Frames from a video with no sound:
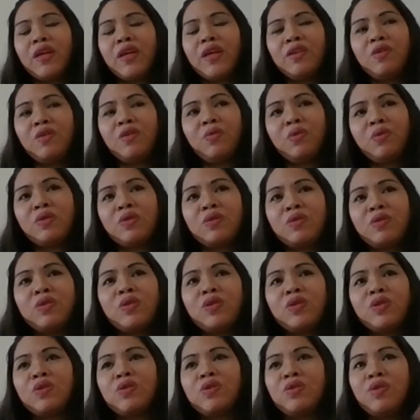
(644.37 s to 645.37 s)

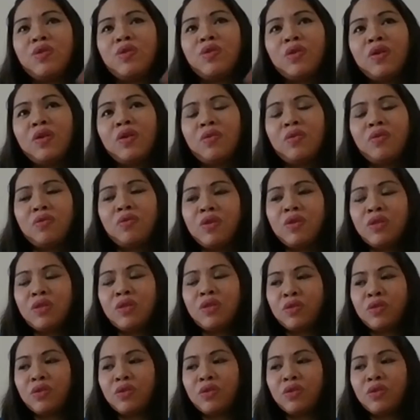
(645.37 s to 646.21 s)
research